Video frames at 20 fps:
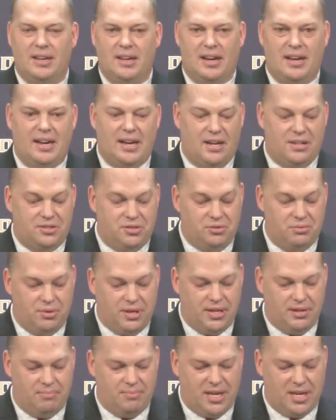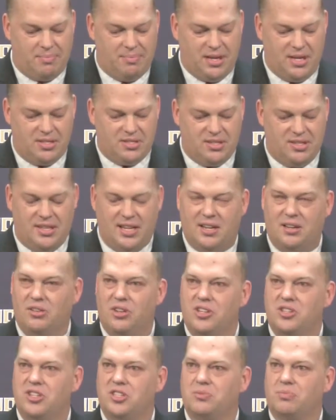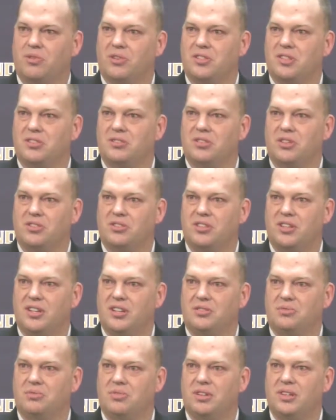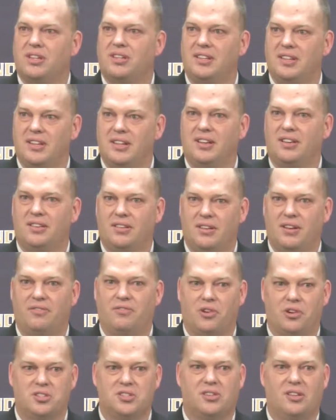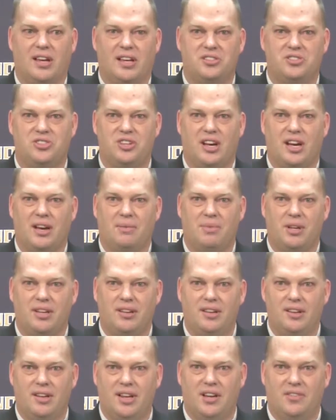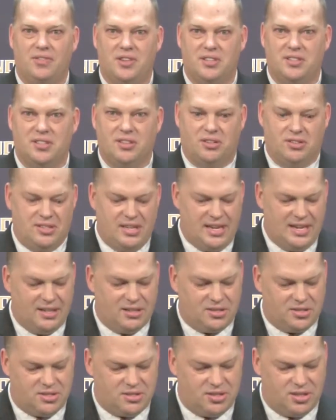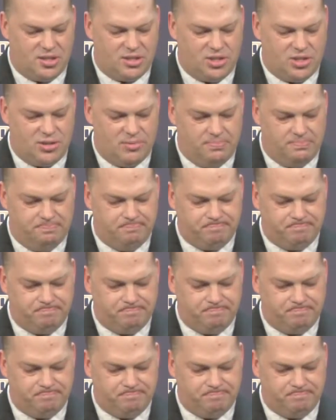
And I do want to make mention that Collegiate Sports Associates really did a first-class job in facilitating the search.